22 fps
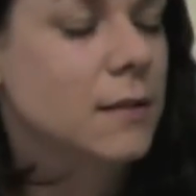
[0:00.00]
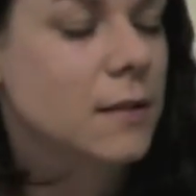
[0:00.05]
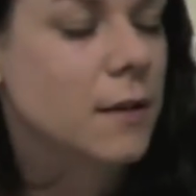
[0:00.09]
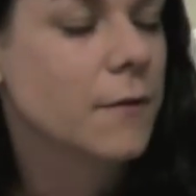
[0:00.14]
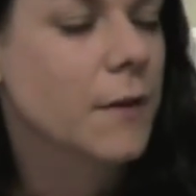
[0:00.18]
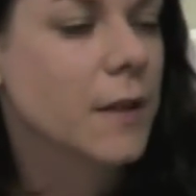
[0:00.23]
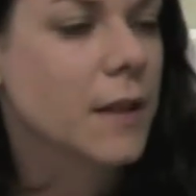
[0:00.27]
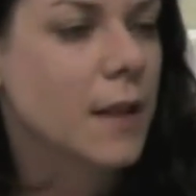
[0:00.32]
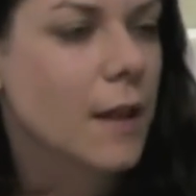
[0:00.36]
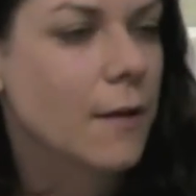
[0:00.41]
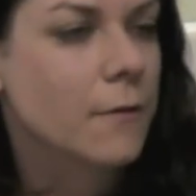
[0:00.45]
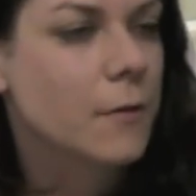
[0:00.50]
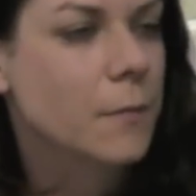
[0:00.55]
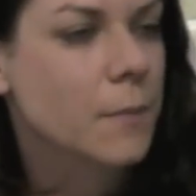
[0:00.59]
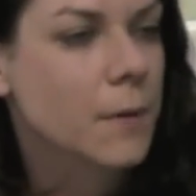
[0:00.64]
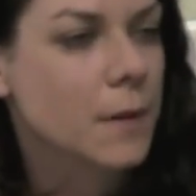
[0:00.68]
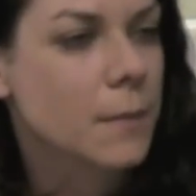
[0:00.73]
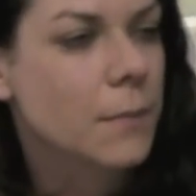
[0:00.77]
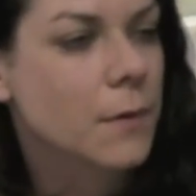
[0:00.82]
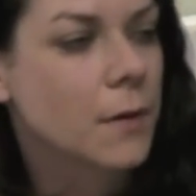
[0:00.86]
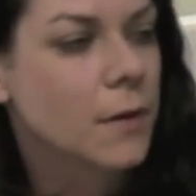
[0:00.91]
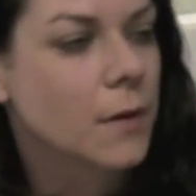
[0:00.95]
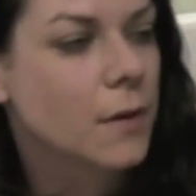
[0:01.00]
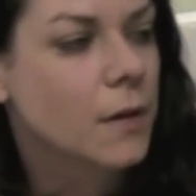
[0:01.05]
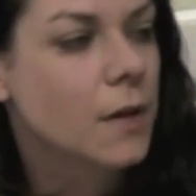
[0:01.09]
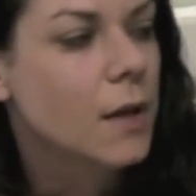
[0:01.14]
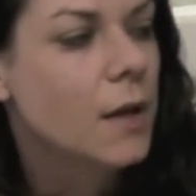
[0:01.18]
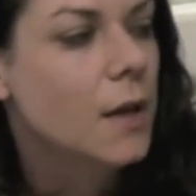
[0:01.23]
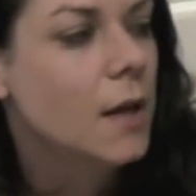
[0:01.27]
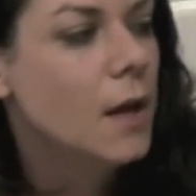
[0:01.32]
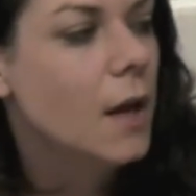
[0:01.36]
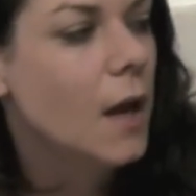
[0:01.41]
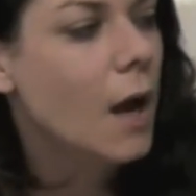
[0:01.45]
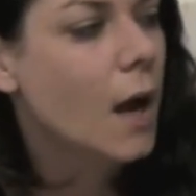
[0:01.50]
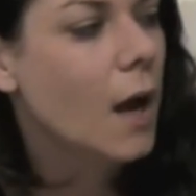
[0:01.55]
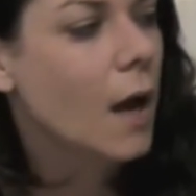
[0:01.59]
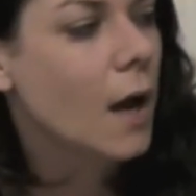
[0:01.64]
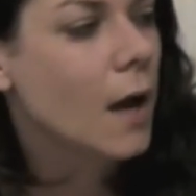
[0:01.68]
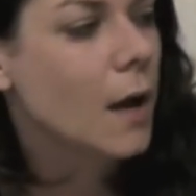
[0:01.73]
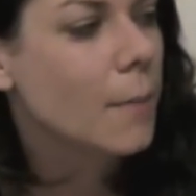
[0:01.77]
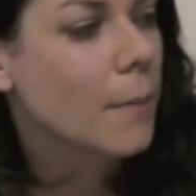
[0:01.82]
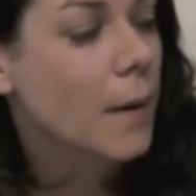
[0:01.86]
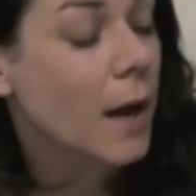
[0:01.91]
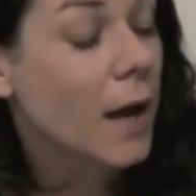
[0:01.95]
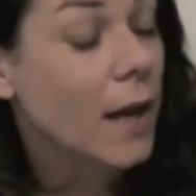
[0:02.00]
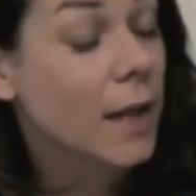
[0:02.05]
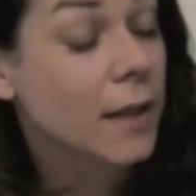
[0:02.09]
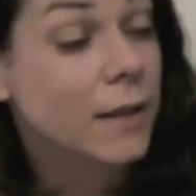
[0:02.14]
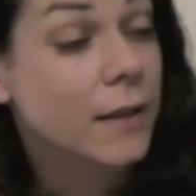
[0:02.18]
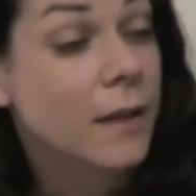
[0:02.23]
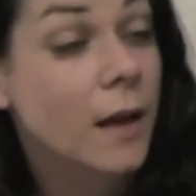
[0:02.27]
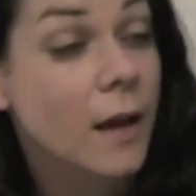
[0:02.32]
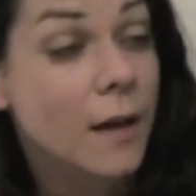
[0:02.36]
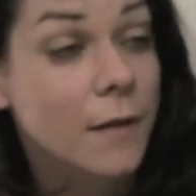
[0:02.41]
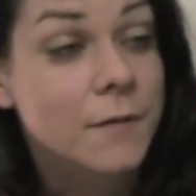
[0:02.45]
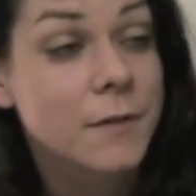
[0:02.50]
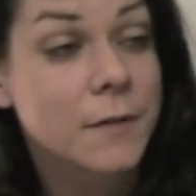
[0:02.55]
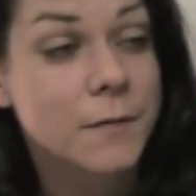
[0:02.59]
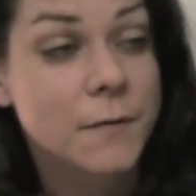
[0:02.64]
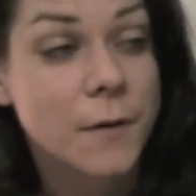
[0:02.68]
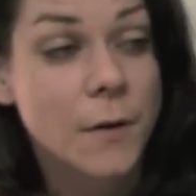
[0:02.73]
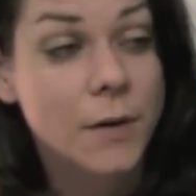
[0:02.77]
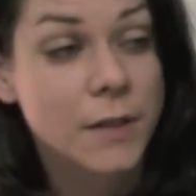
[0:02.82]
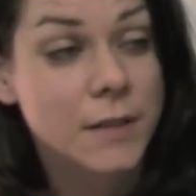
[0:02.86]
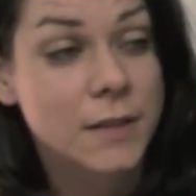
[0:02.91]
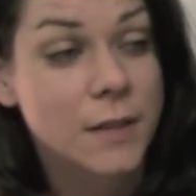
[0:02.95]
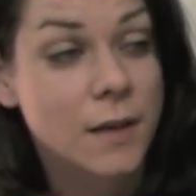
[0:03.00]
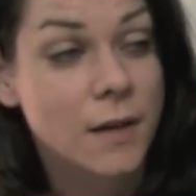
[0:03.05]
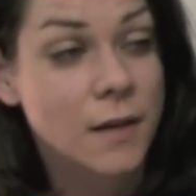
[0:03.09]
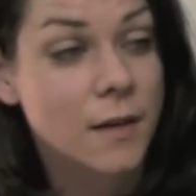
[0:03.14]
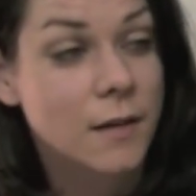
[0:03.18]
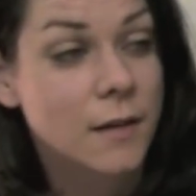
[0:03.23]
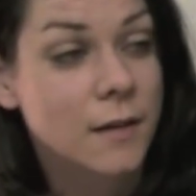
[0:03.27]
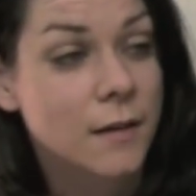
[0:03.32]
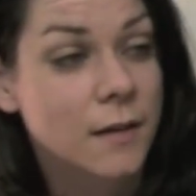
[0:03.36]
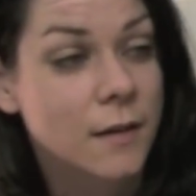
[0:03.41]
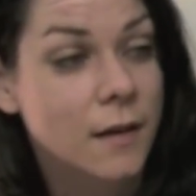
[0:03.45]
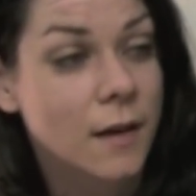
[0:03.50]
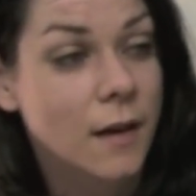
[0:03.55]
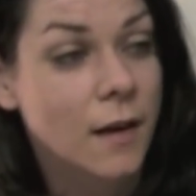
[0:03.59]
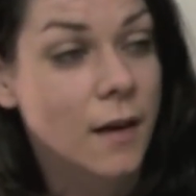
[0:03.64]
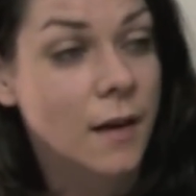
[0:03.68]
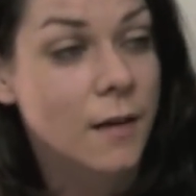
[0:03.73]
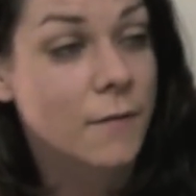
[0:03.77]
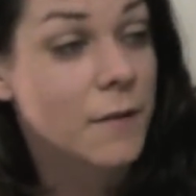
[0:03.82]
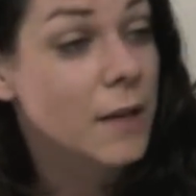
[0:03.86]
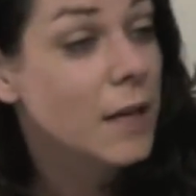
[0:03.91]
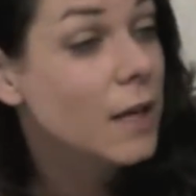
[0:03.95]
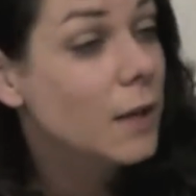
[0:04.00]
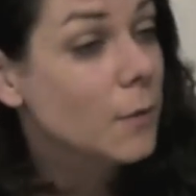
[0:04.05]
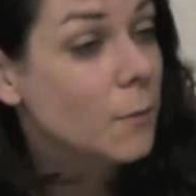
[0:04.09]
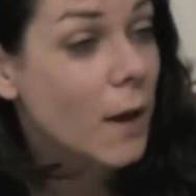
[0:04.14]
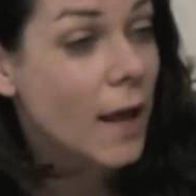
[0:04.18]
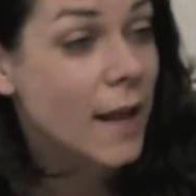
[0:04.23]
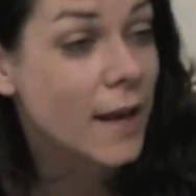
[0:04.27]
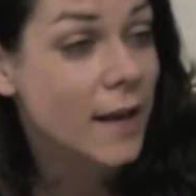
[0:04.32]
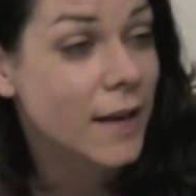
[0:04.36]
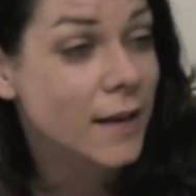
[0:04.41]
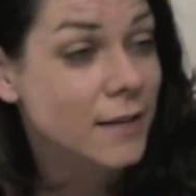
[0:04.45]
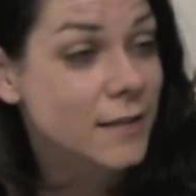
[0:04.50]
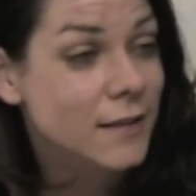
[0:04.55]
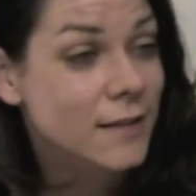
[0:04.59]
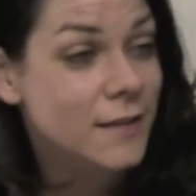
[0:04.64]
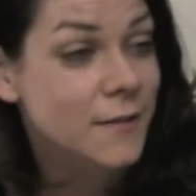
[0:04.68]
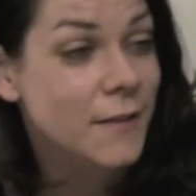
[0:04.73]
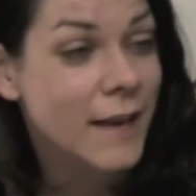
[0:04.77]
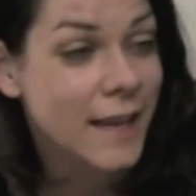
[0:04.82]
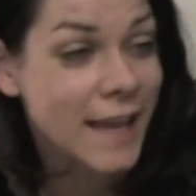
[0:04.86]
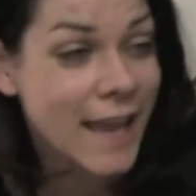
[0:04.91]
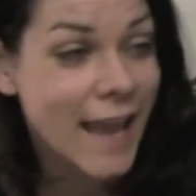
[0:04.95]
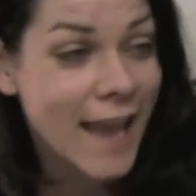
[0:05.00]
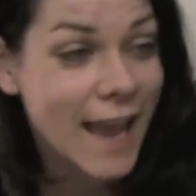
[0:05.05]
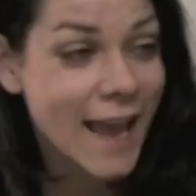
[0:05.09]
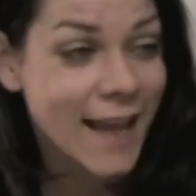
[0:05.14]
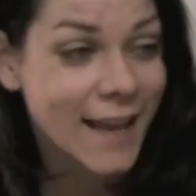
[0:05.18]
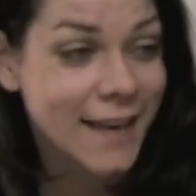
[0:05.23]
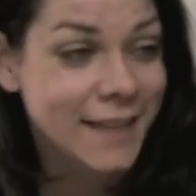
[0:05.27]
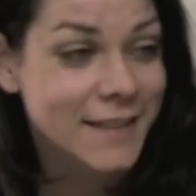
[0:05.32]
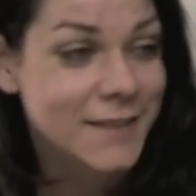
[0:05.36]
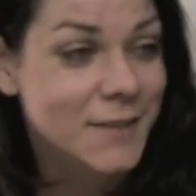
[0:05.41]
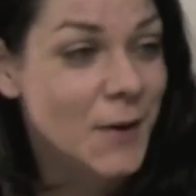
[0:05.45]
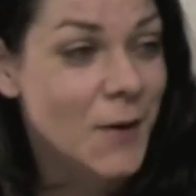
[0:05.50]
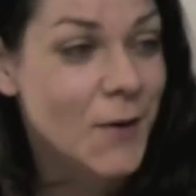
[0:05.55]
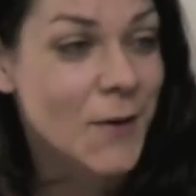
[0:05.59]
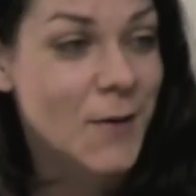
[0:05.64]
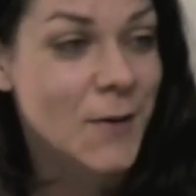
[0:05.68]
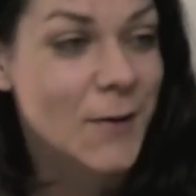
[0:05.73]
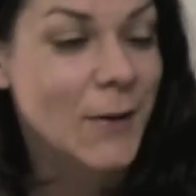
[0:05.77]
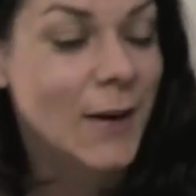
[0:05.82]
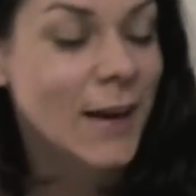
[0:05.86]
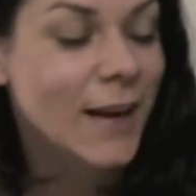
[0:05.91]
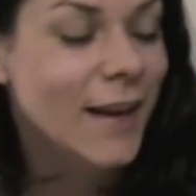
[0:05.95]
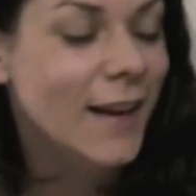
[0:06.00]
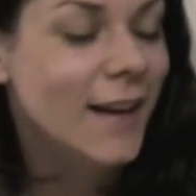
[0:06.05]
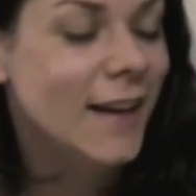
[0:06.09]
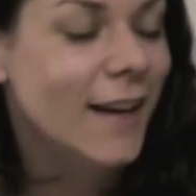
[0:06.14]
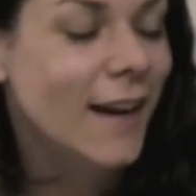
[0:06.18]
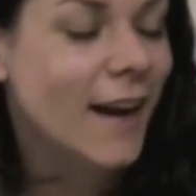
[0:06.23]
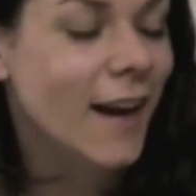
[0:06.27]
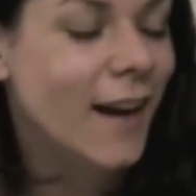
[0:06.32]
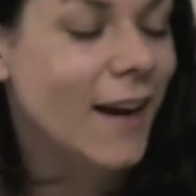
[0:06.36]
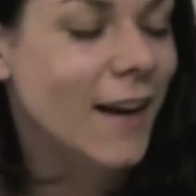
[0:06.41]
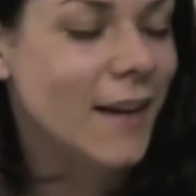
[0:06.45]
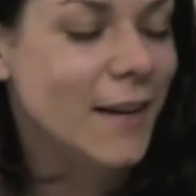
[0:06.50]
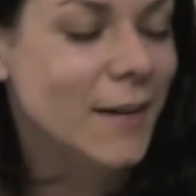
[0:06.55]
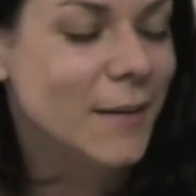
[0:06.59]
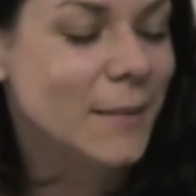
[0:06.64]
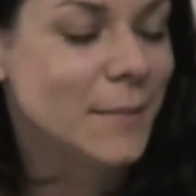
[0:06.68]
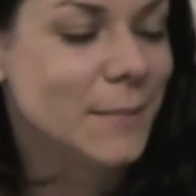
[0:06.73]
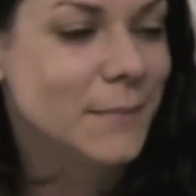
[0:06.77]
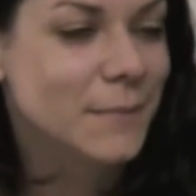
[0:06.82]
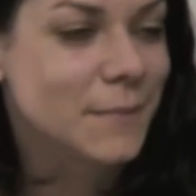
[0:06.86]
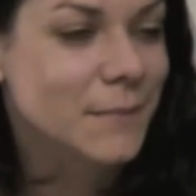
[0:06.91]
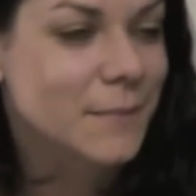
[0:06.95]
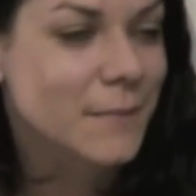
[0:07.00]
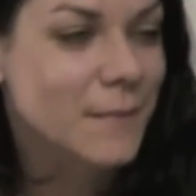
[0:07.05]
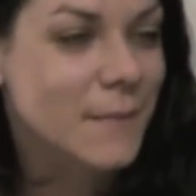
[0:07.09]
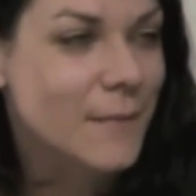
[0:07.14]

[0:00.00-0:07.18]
stuff like that for people. Mm-hmm. I love to focus on vegan weddings if I can. So, mm-hmm.